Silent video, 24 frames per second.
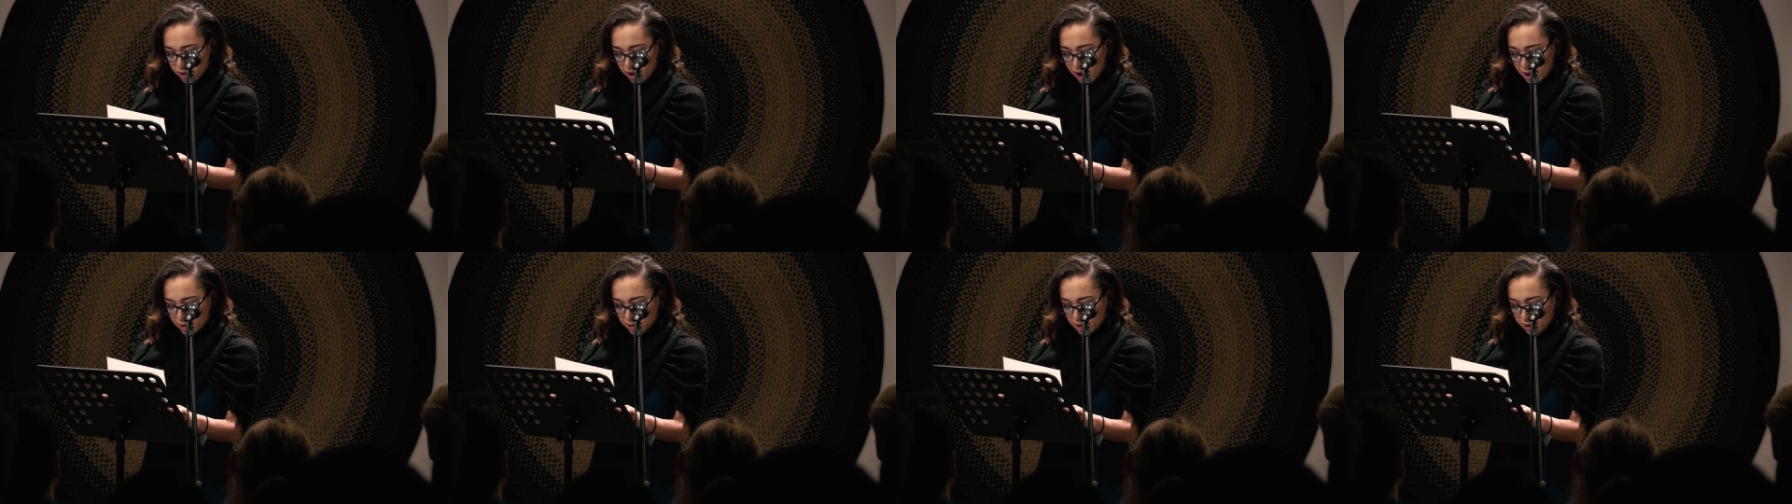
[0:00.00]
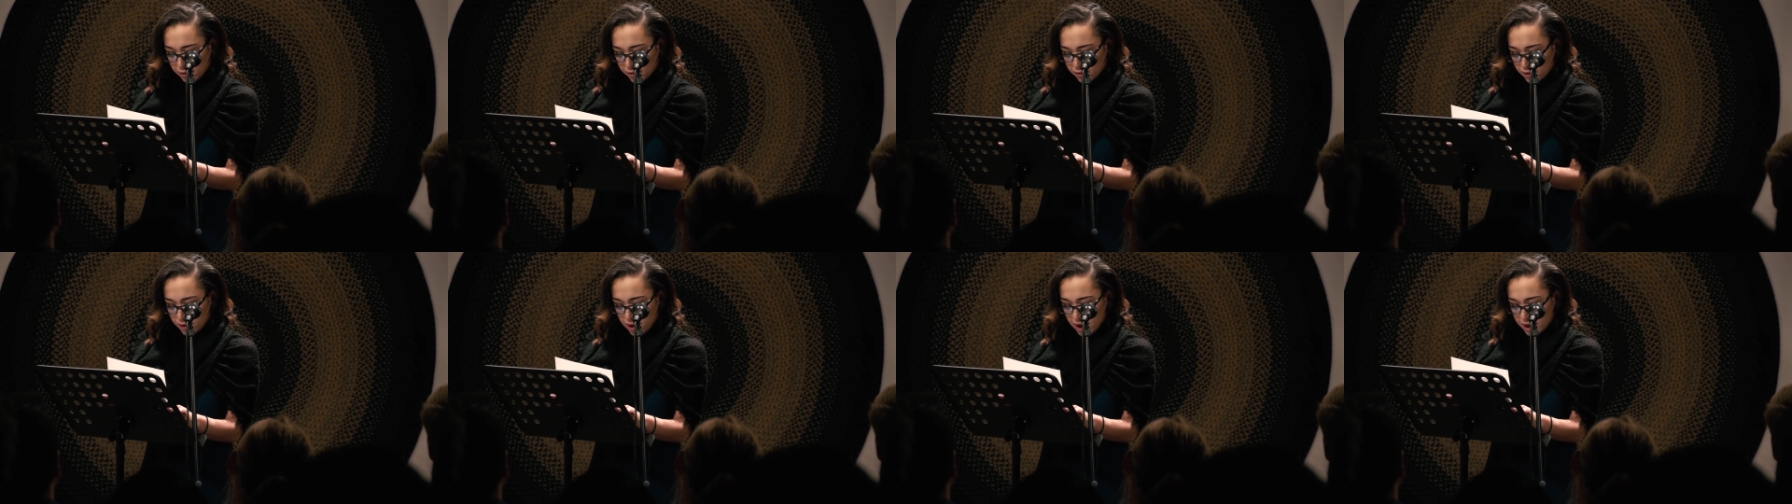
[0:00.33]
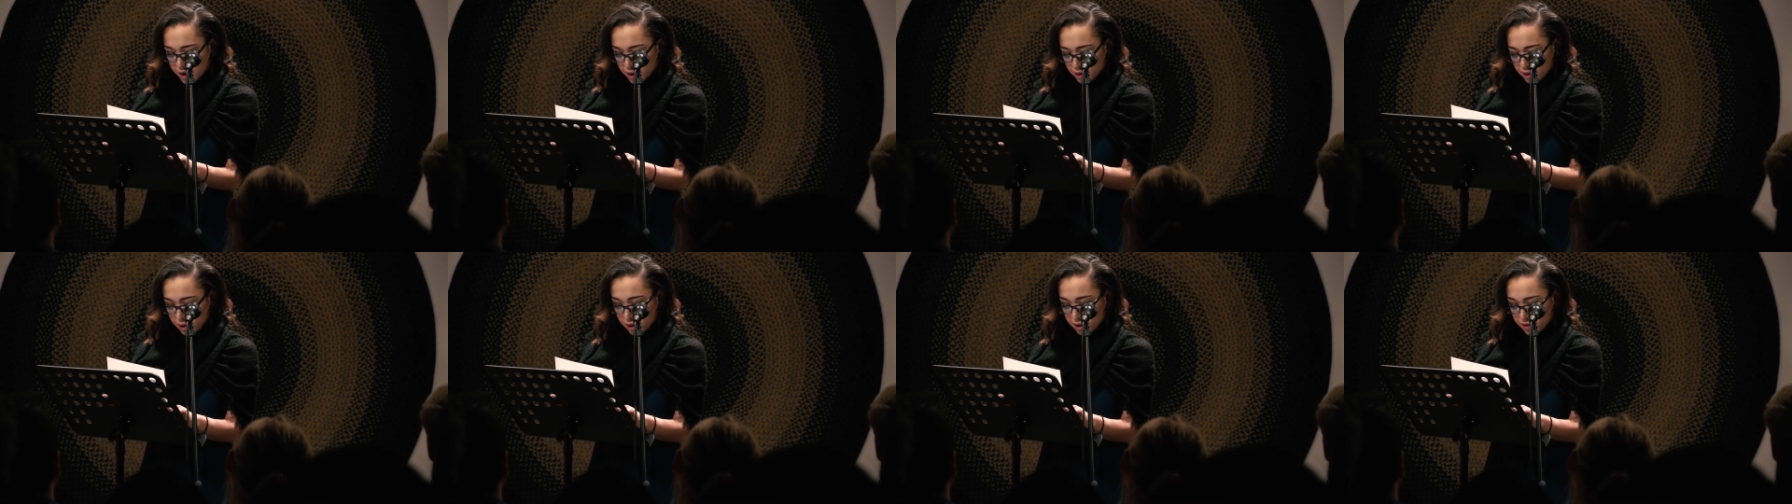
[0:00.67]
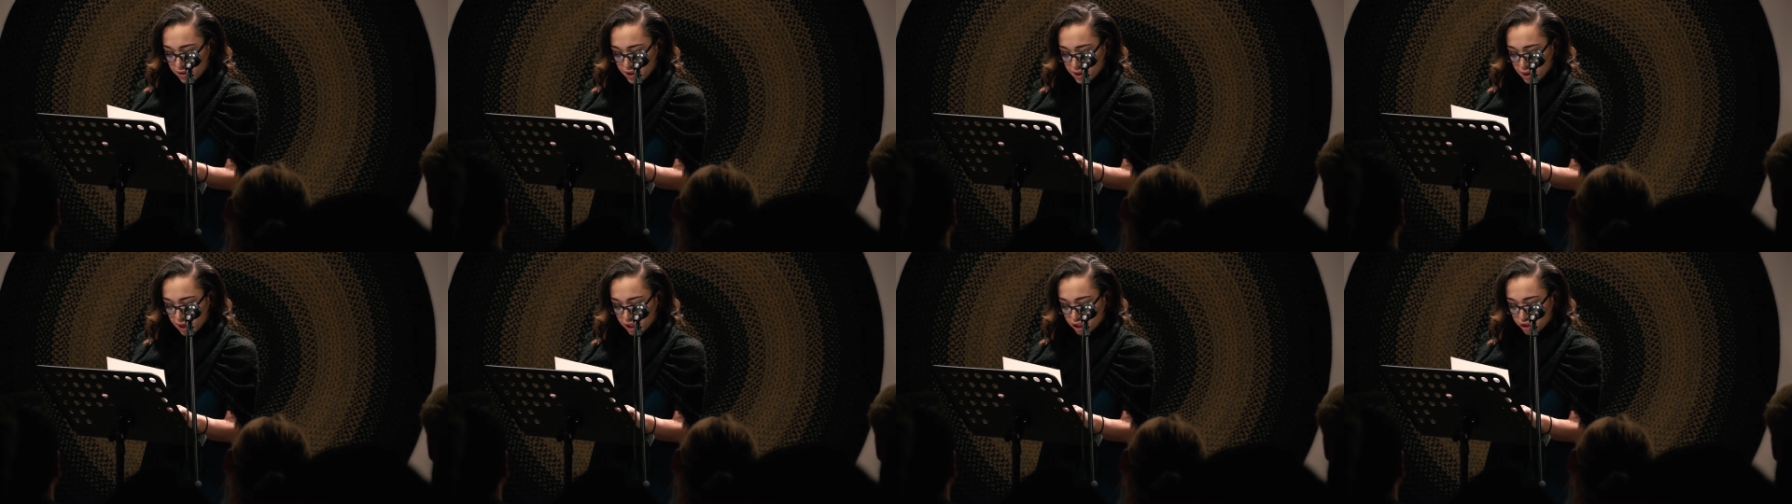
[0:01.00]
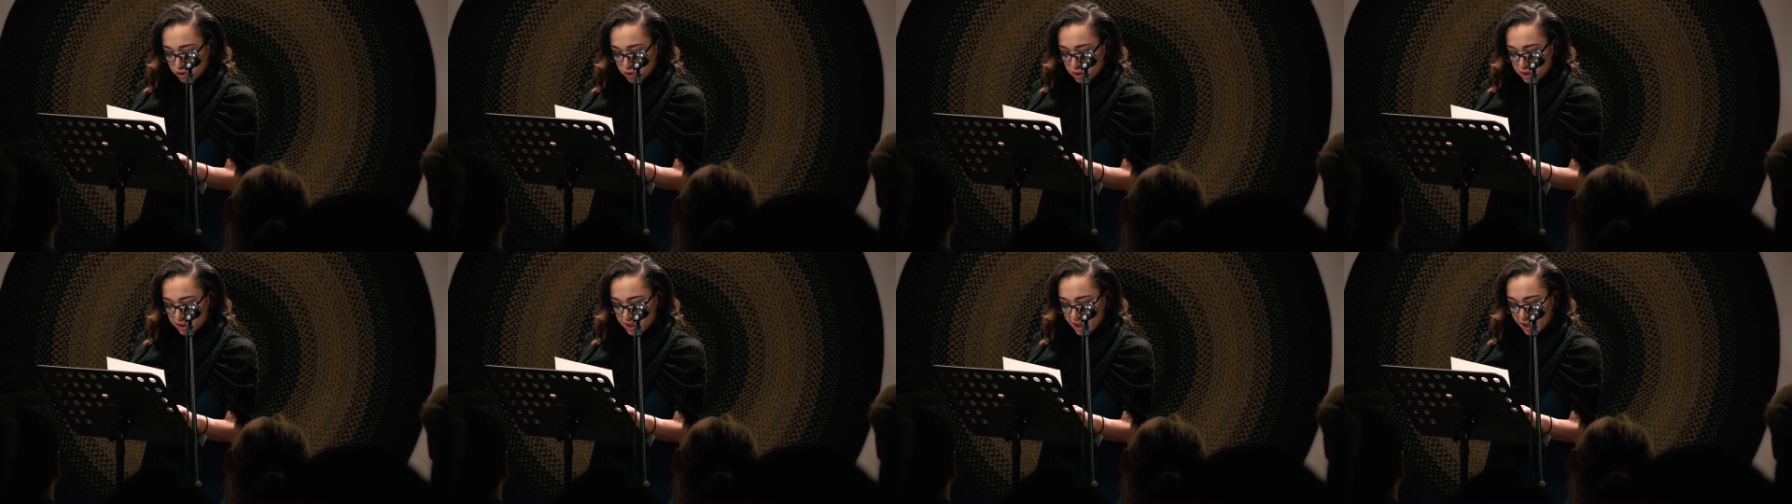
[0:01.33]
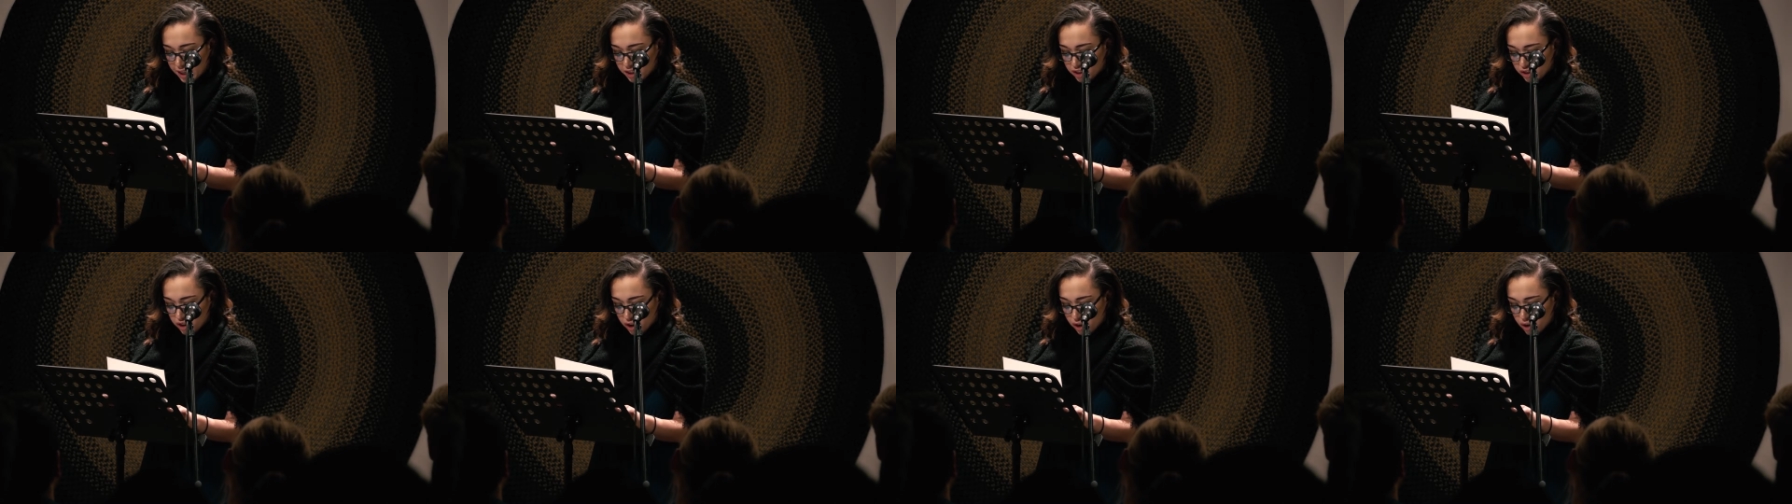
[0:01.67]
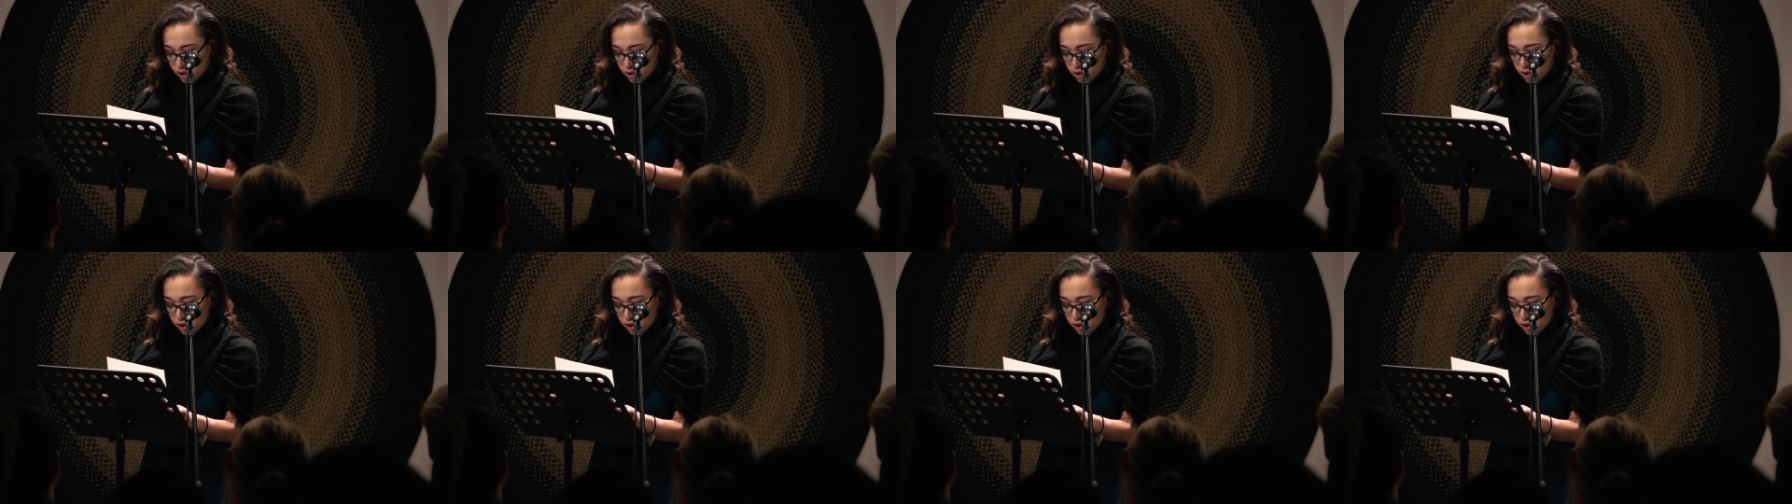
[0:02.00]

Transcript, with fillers: or asking for anything of a sexual nature.